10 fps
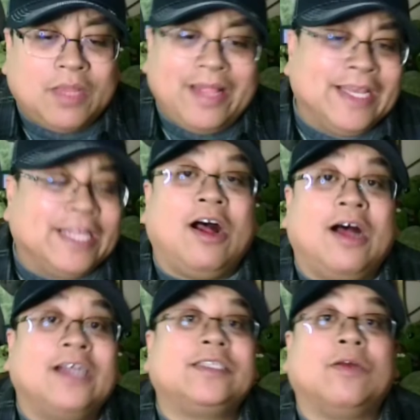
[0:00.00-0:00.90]
that
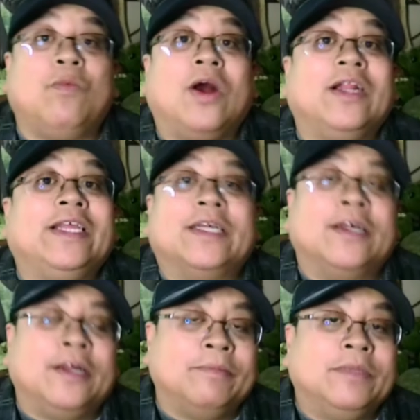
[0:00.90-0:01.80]
Asta wanted
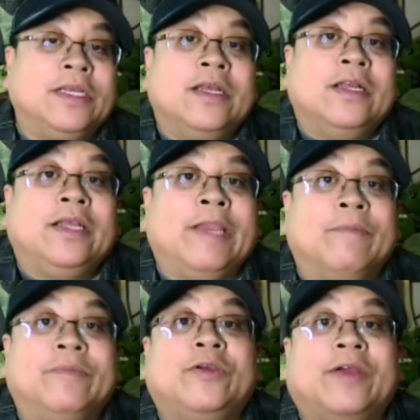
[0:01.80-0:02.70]
um,
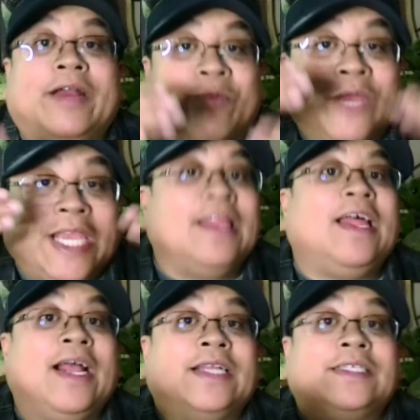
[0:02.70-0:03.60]
him to
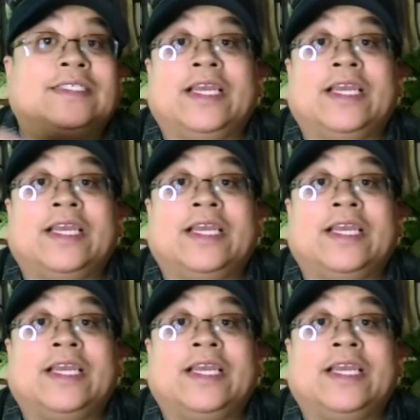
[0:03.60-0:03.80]
realize,